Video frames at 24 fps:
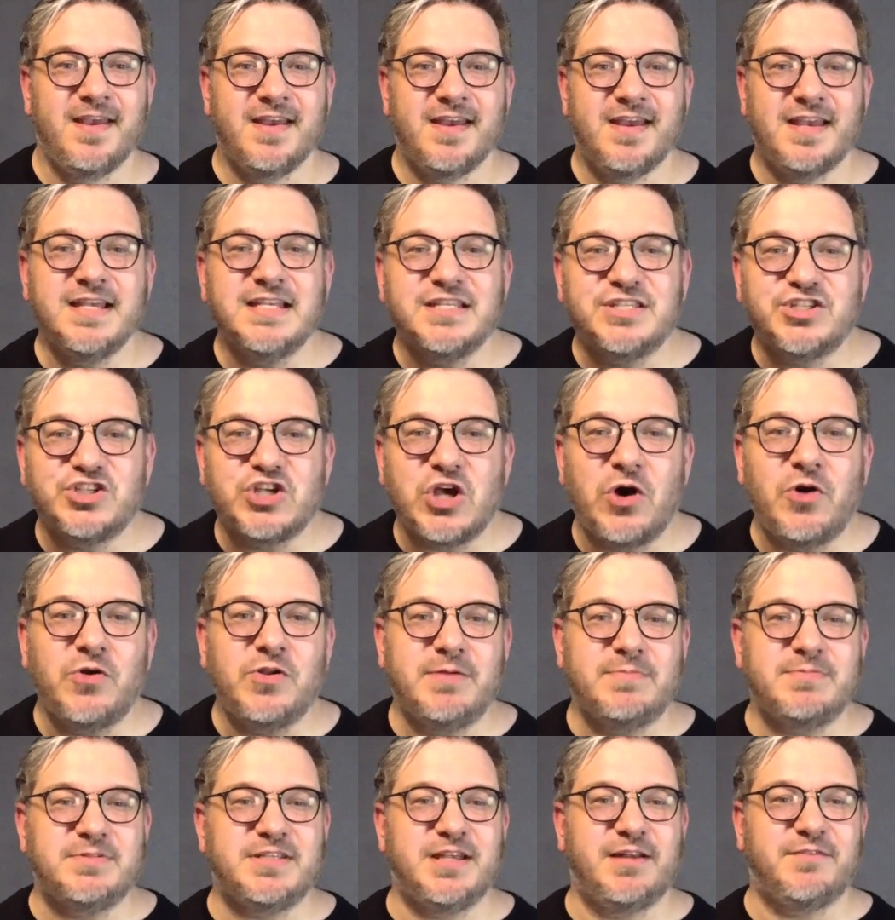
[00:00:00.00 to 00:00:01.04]
He's shown
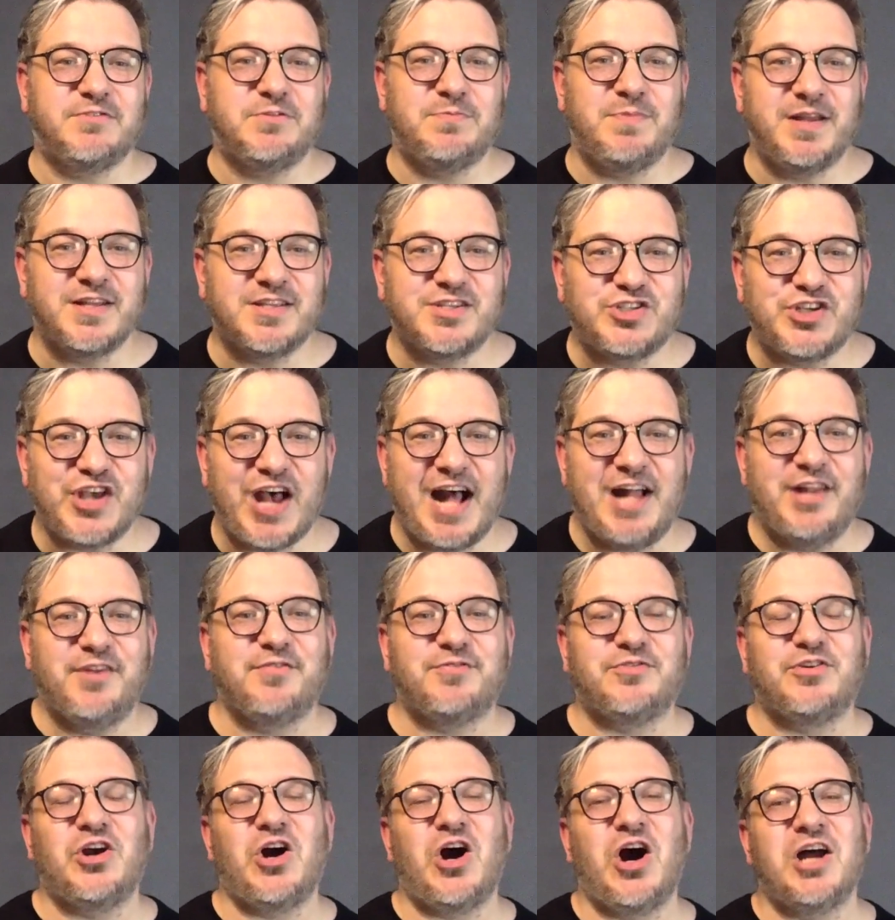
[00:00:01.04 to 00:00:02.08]
himself to be a child
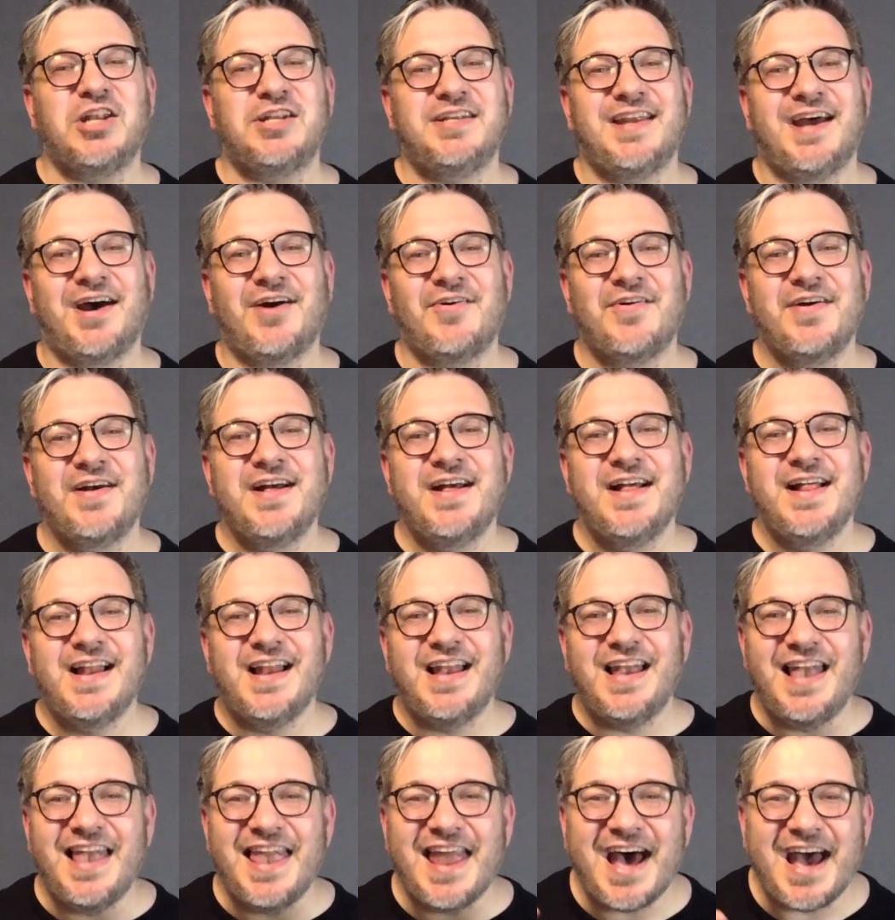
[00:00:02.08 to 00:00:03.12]
of God now.
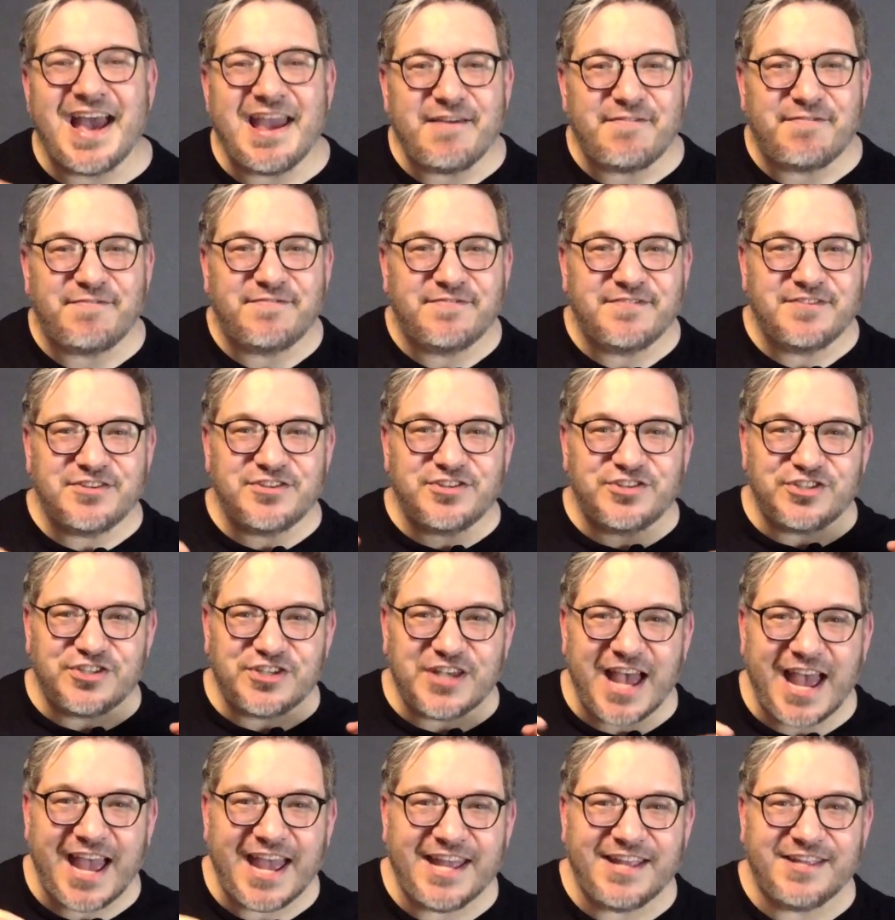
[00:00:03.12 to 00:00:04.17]
Life
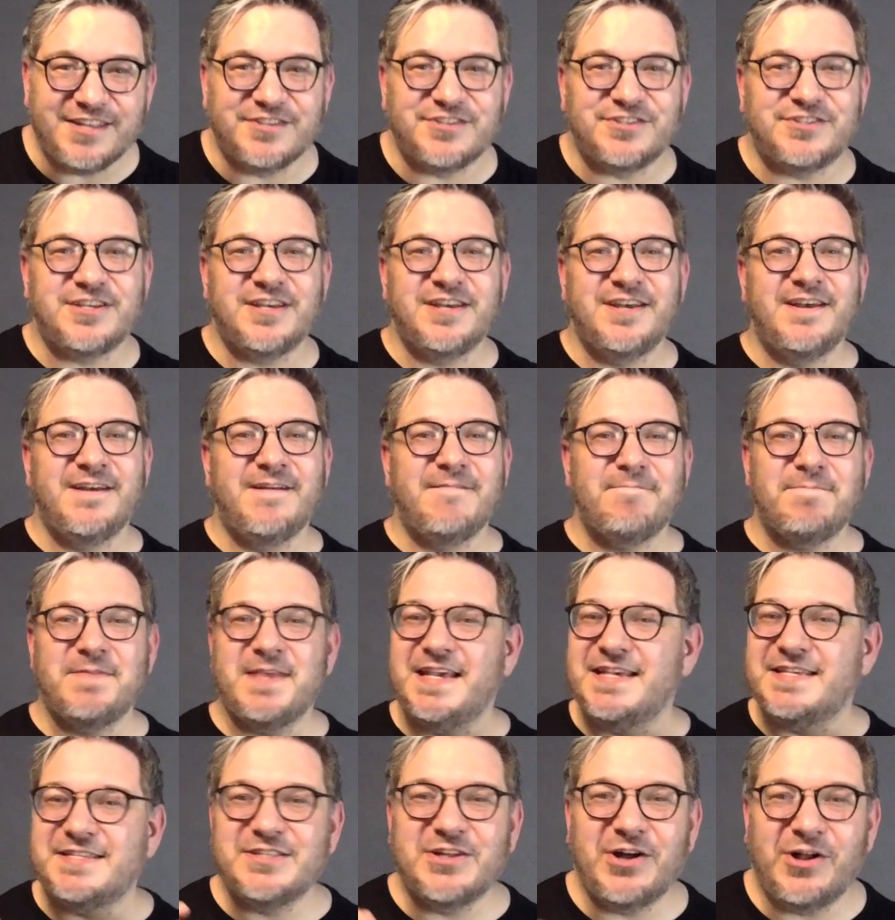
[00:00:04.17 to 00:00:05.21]
change.
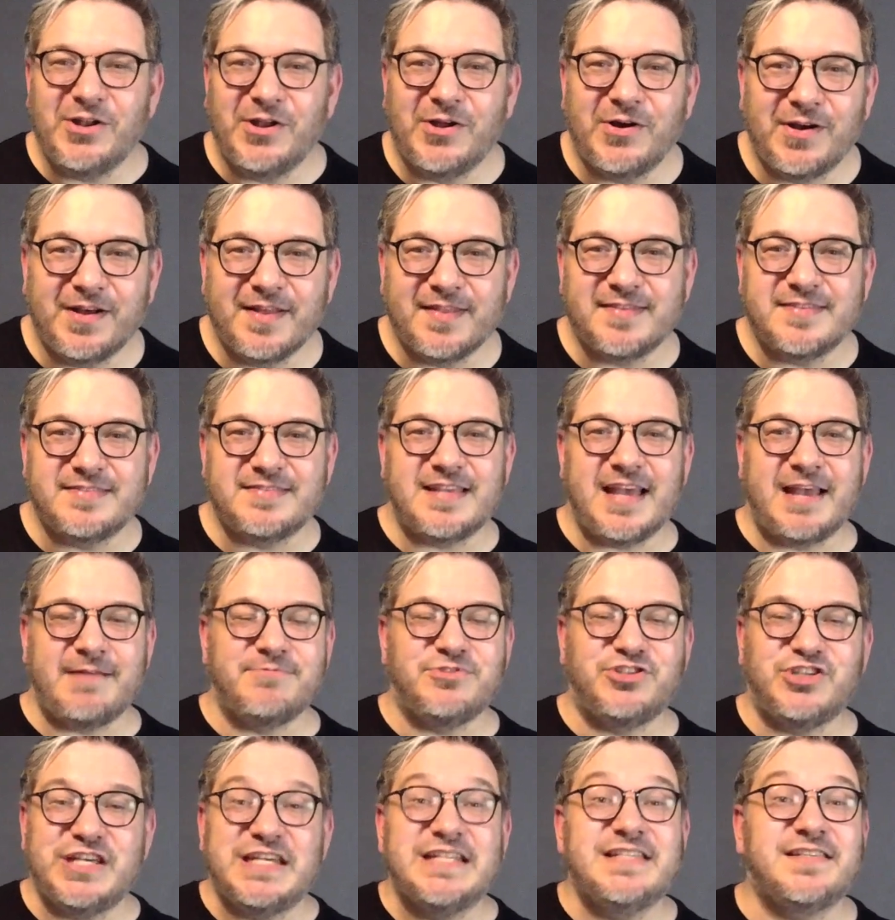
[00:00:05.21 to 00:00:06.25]
He's no longer the same.
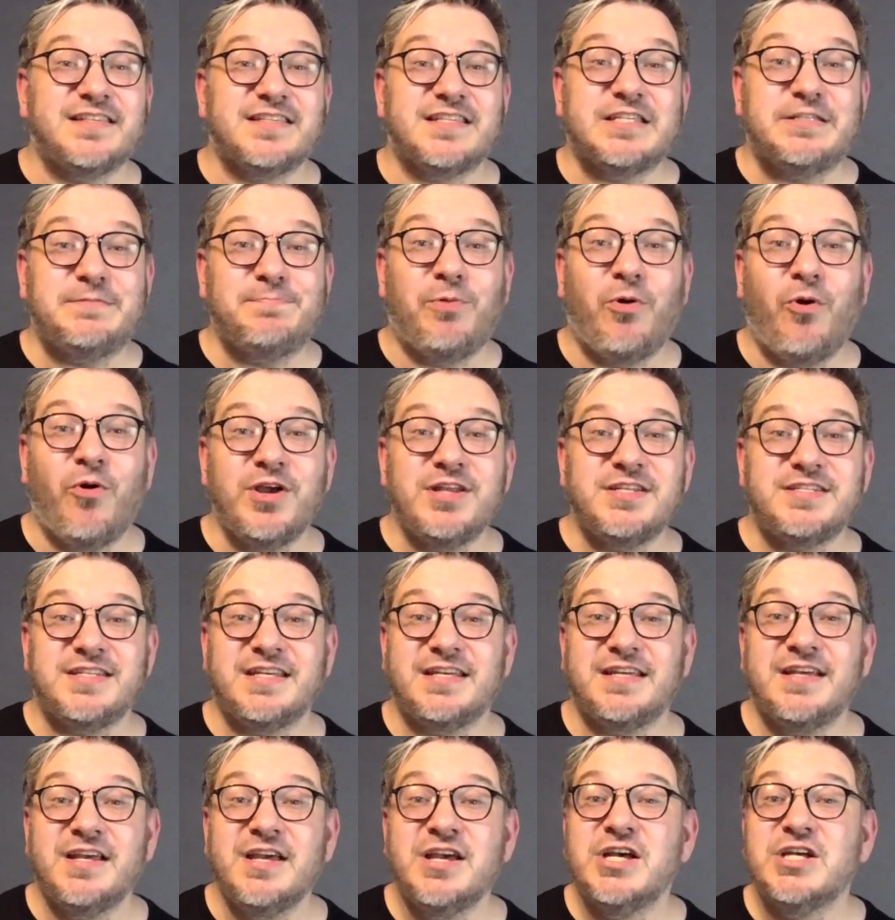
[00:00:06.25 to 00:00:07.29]
Jesus is
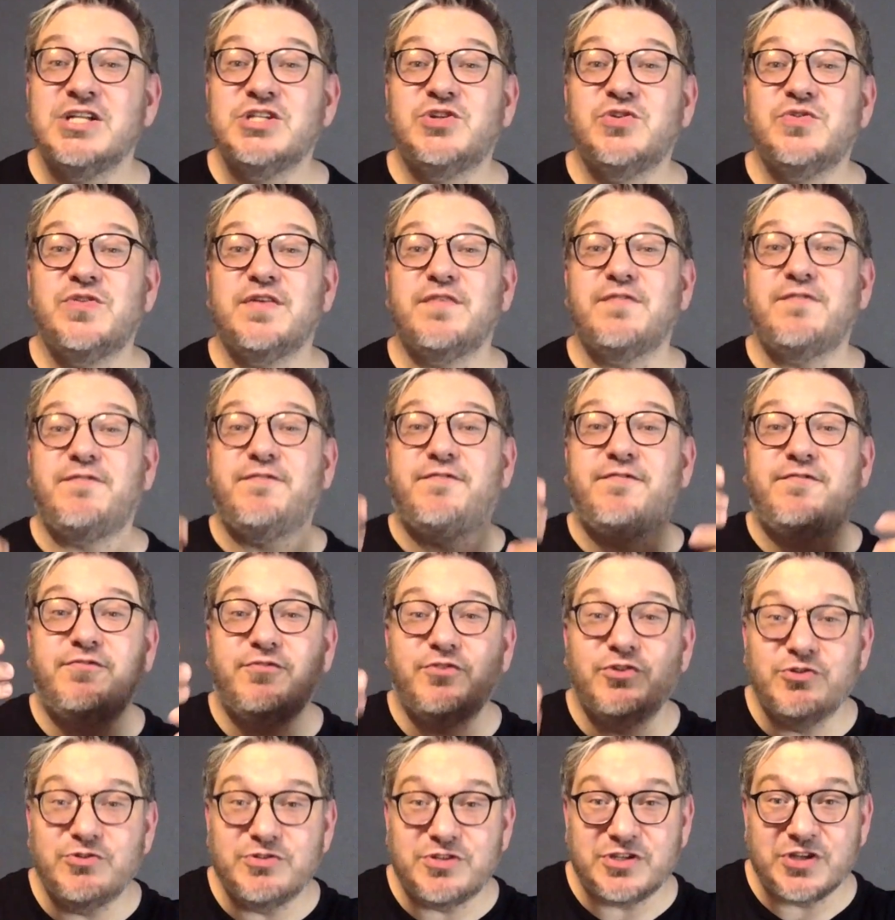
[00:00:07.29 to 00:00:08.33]
pointing to the
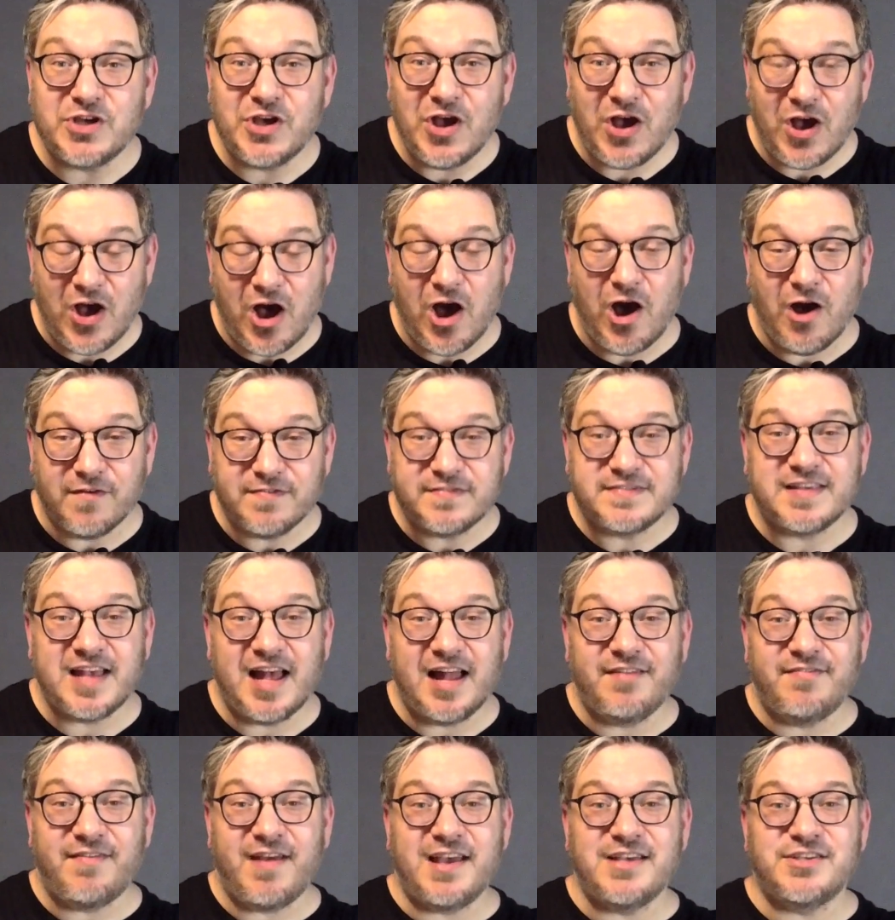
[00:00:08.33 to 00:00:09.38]
fruit of
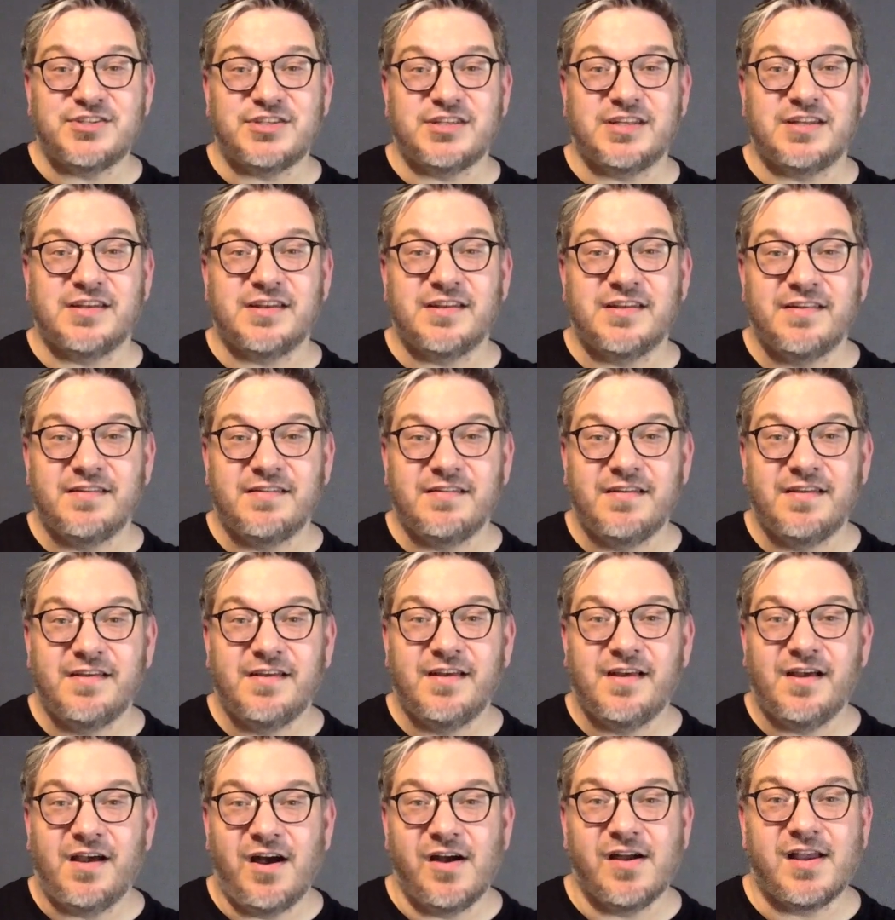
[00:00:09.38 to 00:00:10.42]
salvation.
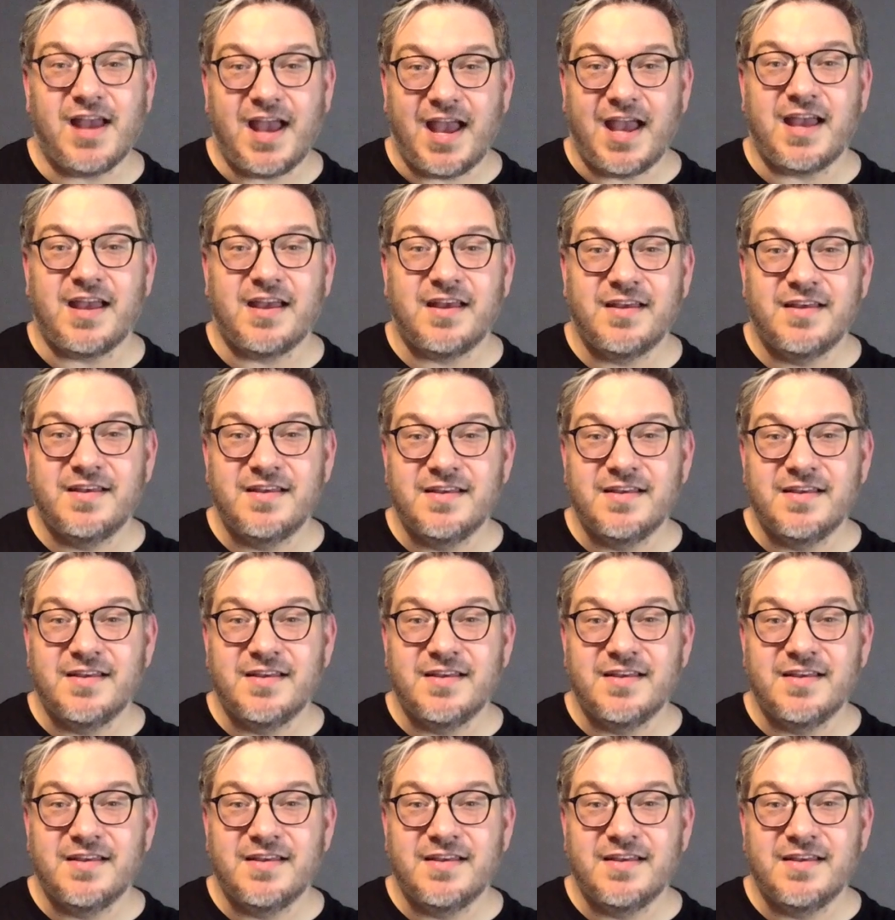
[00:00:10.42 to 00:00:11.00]
Okay,